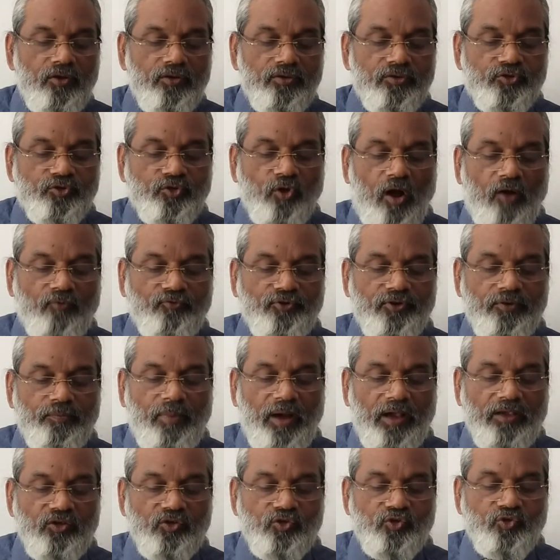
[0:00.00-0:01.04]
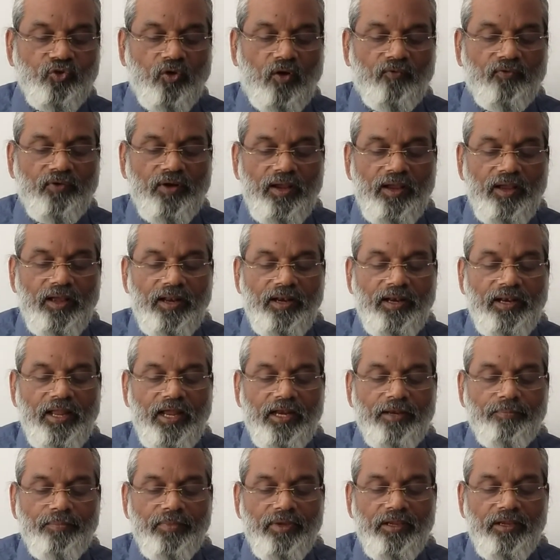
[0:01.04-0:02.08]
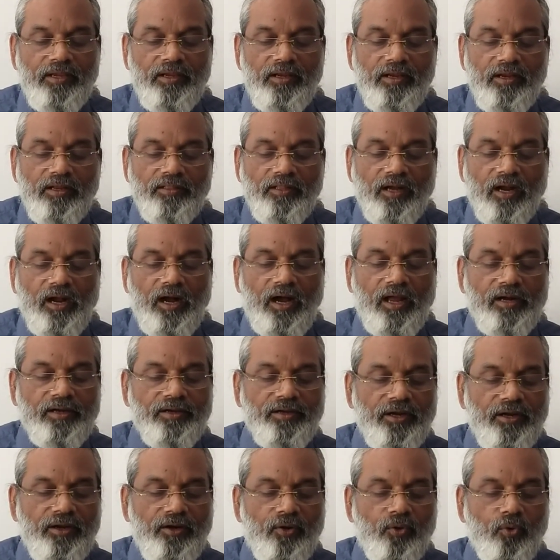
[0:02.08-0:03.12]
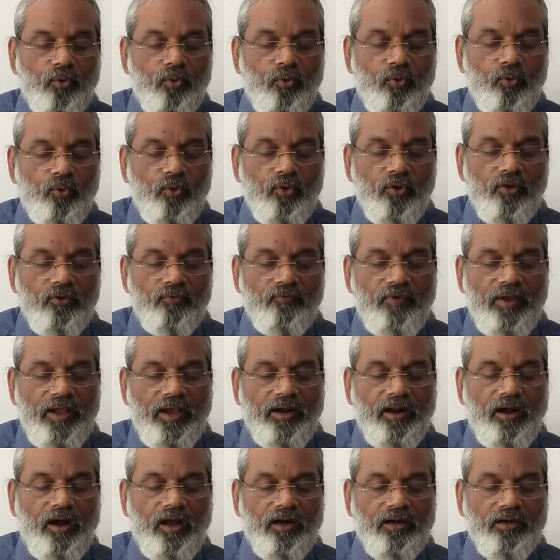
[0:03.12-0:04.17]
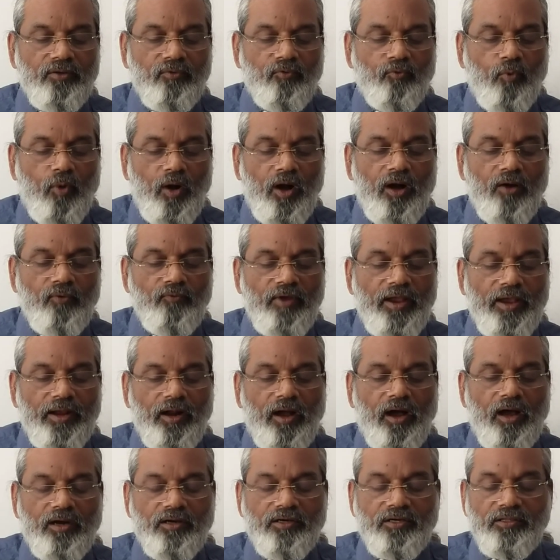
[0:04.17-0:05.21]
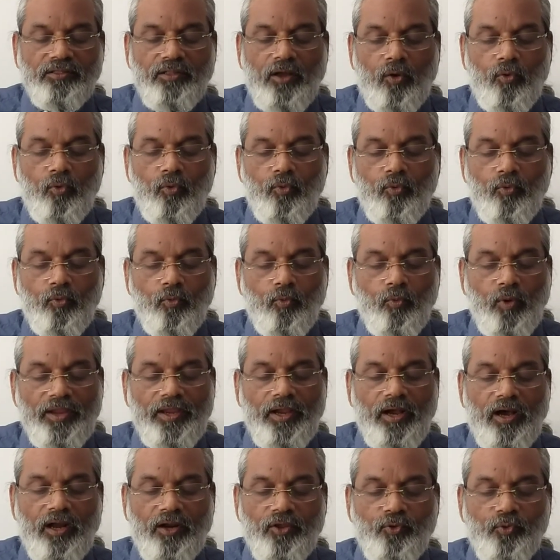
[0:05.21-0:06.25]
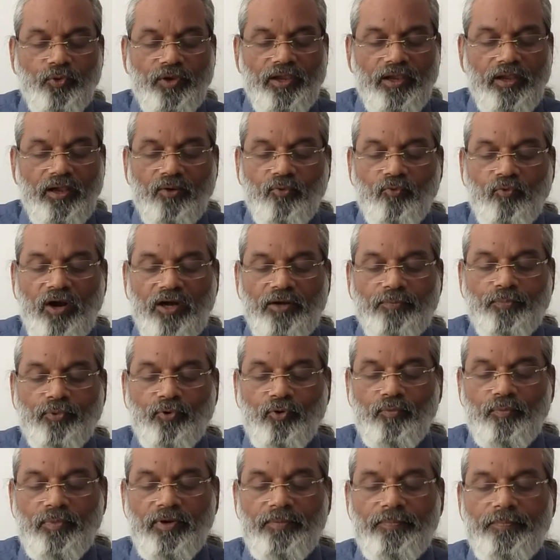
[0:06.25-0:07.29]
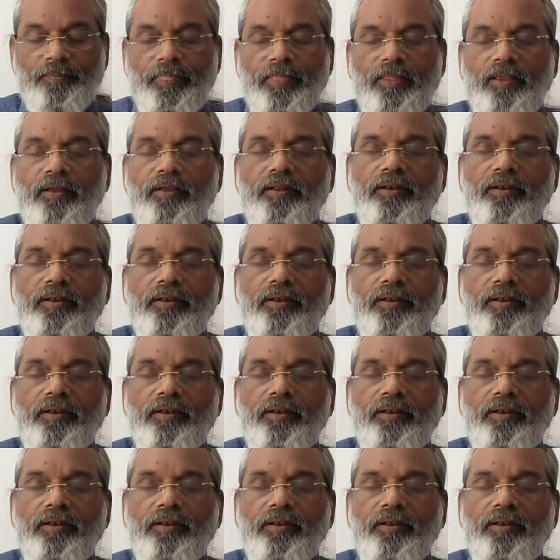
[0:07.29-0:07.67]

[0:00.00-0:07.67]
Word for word: Soft by soft, let me the curtain drew. Where art, where art thou? Why are you here? What problem?